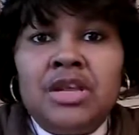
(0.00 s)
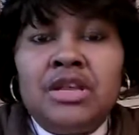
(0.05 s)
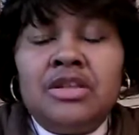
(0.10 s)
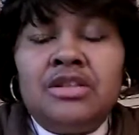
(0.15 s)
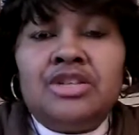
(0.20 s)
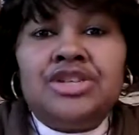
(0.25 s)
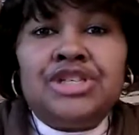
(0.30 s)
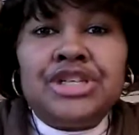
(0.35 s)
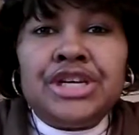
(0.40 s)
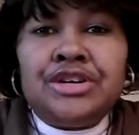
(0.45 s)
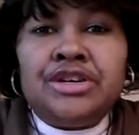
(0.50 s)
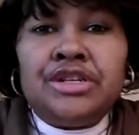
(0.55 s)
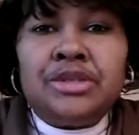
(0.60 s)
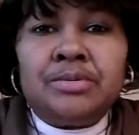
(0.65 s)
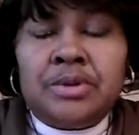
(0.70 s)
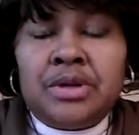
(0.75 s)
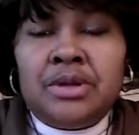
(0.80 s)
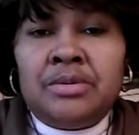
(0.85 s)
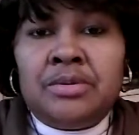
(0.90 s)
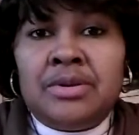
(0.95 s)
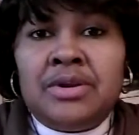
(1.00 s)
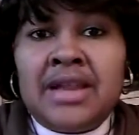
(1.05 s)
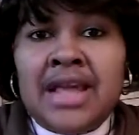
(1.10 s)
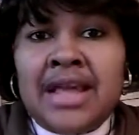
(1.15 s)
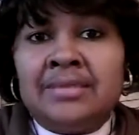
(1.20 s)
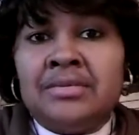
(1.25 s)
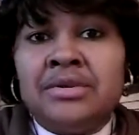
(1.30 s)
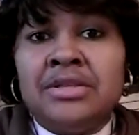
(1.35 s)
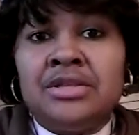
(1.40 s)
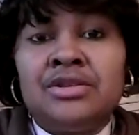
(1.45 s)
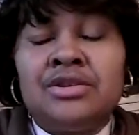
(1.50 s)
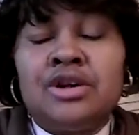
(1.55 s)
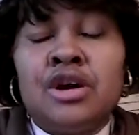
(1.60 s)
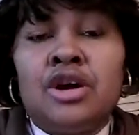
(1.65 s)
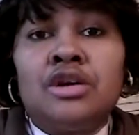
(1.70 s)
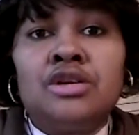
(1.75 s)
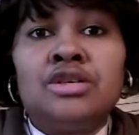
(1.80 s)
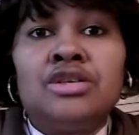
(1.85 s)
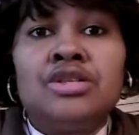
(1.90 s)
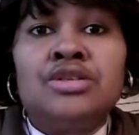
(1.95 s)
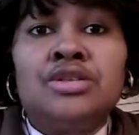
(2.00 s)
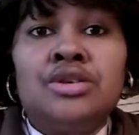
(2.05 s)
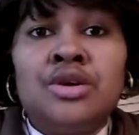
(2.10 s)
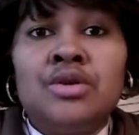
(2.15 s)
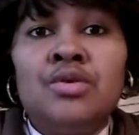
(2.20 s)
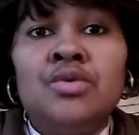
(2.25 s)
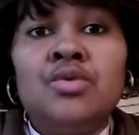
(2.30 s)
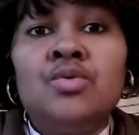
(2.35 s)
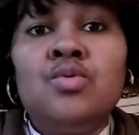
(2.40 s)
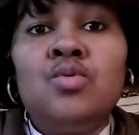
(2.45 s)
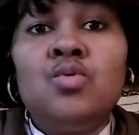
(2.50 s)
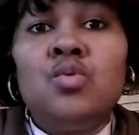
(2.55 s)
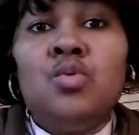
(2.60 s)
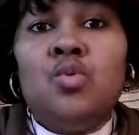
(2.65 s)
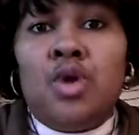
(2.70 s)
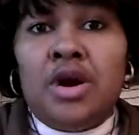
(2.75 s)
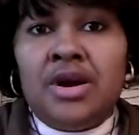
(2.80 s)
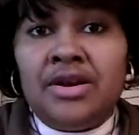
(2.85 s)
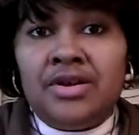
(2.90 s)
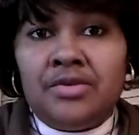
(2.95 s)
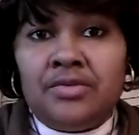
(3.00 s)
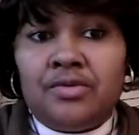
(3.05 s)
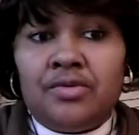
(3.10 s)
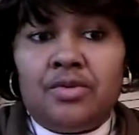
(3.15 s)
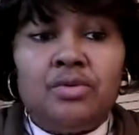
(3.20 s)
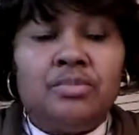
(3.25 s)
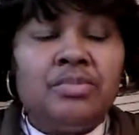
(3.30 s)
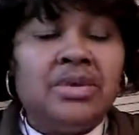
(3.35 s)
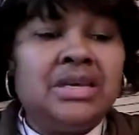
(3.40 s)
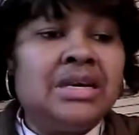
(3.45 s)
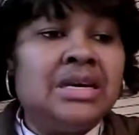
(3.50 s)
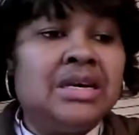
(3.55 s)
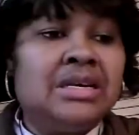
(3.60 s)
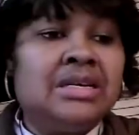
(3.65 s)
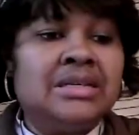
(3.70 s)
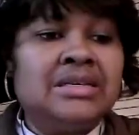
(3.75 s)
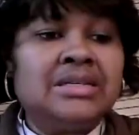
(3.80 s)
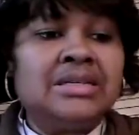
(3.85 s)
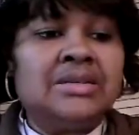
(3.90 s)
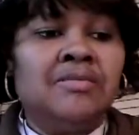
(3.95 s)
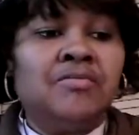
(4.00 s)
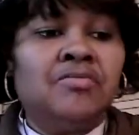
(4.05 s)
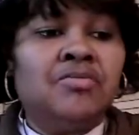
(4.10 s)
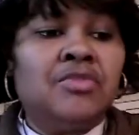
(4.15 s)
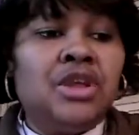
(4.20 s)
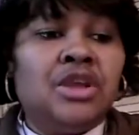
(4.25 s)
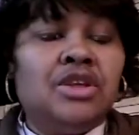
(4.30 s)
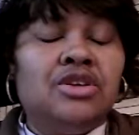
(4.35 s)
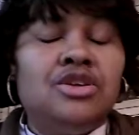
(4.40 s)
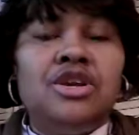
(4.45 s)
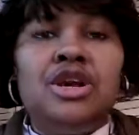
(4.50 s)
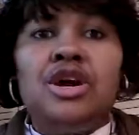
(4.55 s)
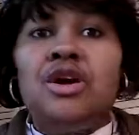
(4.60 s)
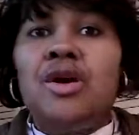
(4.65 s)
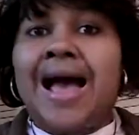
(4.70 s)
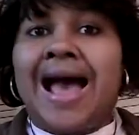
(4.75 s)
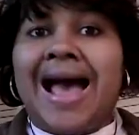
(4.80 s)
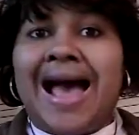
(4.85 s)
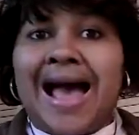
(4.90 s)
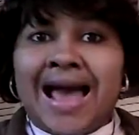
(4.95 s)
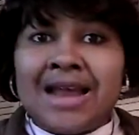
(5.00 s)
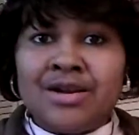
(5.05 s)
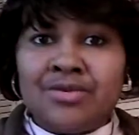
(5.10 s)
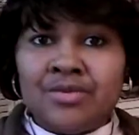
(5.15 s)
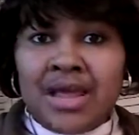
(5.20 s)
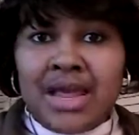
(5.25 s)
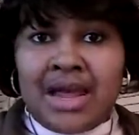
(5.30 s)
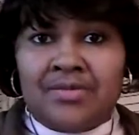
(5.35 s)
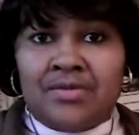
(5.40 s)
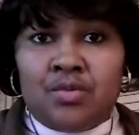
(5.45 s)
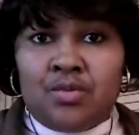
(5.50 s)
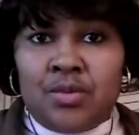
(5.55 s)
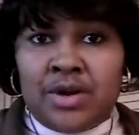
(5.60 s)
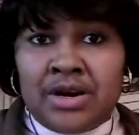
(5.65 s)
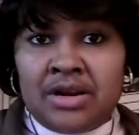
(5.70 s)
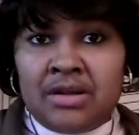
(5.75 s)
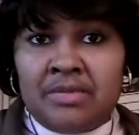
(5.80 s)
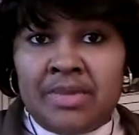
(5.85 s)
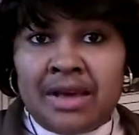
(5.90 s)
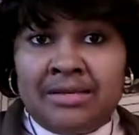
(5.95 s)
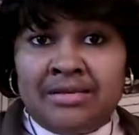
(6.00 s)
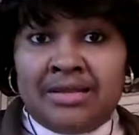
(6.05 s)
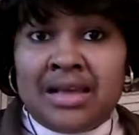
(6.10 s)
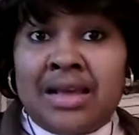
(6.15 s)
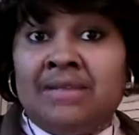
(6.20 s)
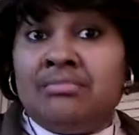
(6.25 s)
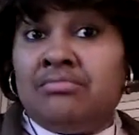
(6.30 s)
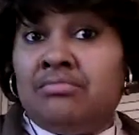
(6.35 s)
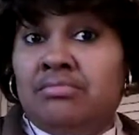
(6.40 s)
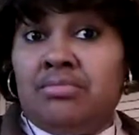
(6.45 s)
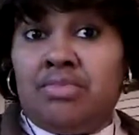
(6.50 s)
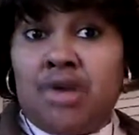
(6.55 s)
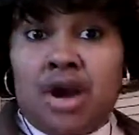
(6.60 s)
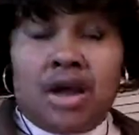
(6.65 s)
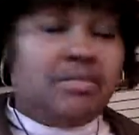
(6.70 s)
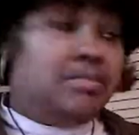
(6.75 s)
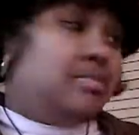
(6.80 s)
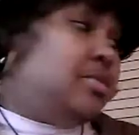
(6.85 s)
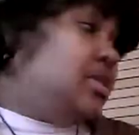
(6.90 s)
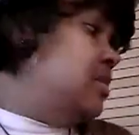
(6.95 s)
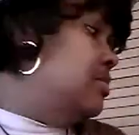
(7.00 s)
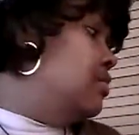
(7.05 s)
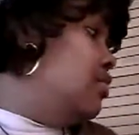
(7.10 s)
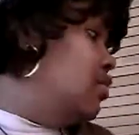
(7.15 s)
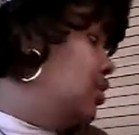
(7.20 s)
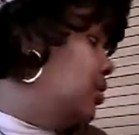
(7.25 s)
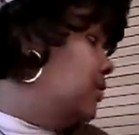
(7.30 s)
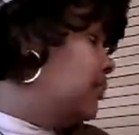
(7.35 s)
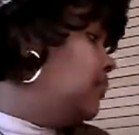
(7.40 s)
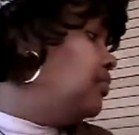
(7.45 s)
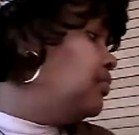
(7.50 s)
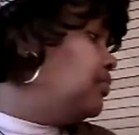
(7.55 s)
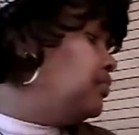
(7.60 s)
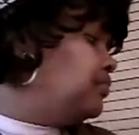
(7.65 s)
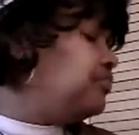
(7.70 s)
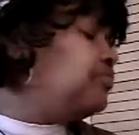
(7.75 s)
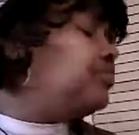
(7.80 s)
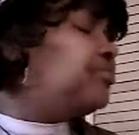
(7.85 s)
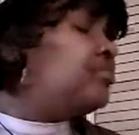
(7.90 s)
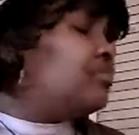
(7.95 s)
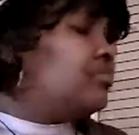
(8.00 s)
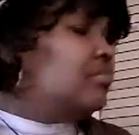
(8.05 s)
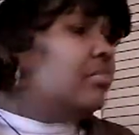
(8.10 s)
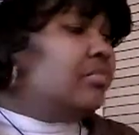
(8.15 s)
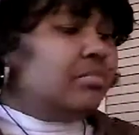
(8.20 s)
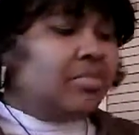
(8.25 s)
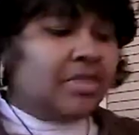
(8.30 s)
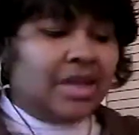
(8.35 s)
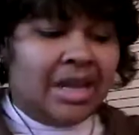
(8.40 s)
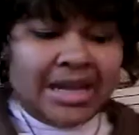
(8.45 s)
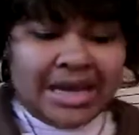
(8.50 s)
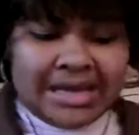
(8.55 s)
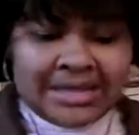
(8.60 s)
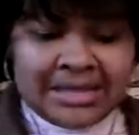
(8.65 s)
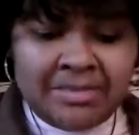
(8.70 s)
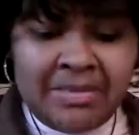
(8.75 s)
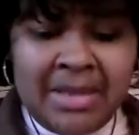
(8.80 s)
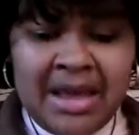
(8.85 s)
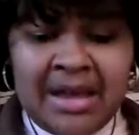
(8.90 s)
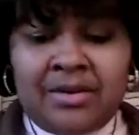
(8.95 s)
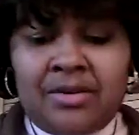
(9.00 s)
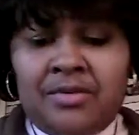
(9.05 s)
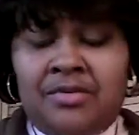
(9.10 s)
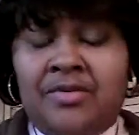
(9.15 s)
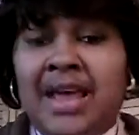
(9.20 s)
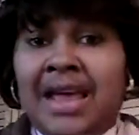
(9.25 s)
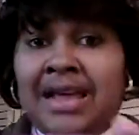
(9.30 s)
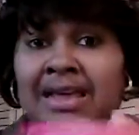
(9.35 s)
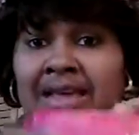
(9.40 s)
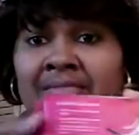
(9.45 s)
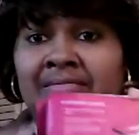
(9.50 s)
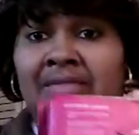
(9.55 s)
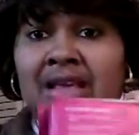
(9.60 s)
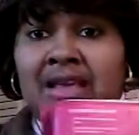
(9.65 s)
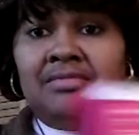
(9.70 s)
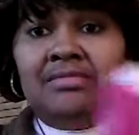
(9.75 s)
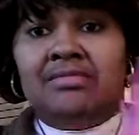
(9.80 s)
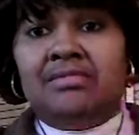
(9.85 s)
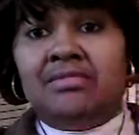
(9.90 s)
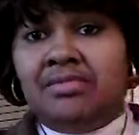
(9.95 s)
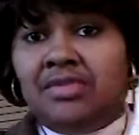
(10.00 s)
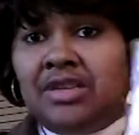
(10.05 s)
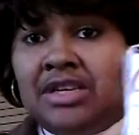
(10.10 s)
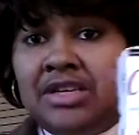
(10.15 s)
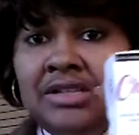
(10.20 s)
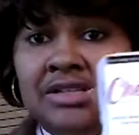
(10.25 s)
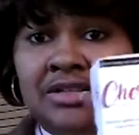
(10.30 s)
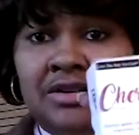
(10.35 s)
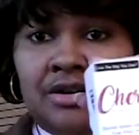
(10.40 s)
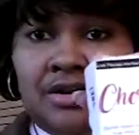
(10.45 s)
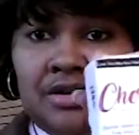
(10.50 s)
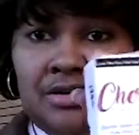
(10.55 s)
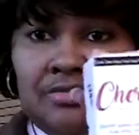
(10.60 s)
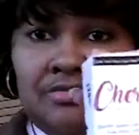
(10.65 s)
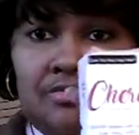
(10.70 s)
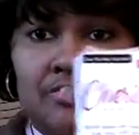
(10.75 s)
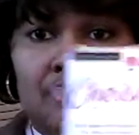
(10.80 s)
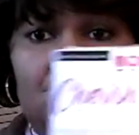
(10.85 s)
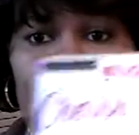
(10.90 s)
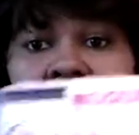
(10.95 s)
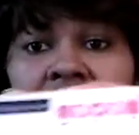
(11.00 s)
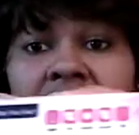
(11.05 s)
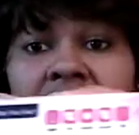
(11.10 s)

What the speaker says: the Cherish Premium Napkins are so wonderful because, I don't have to worry about that problem anymore. As a matter of fact, and these are, you can